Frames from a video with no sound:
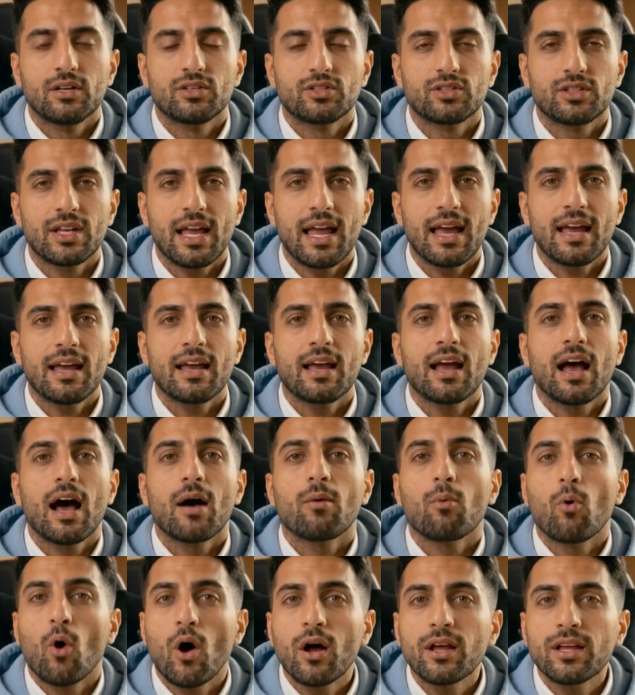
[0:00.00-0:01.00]
Today,
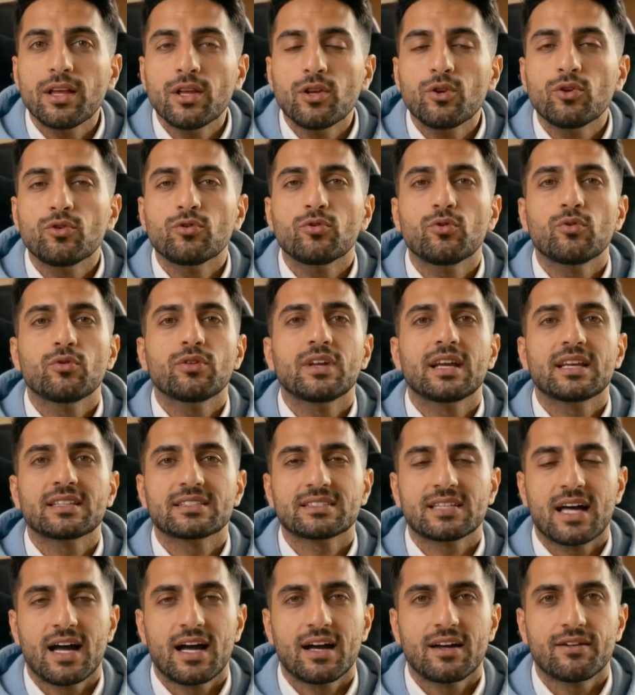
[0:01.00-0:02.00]
I'm walking you through the
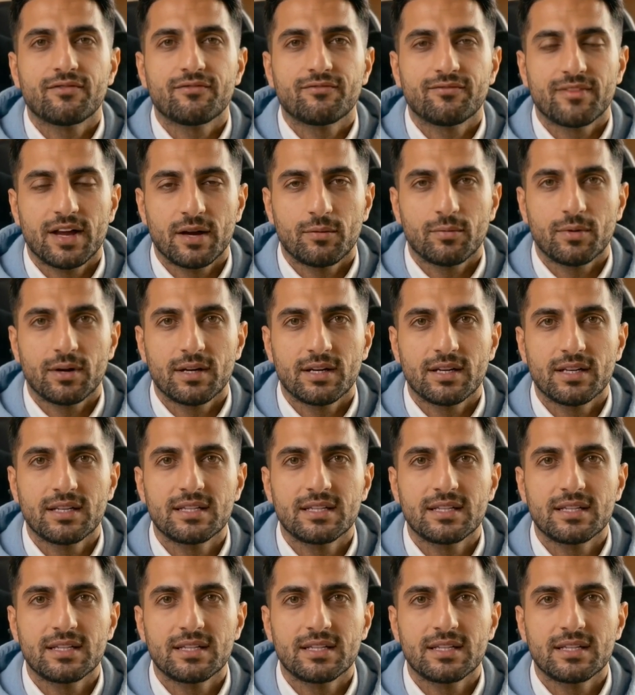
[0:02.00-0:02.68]
entire framework,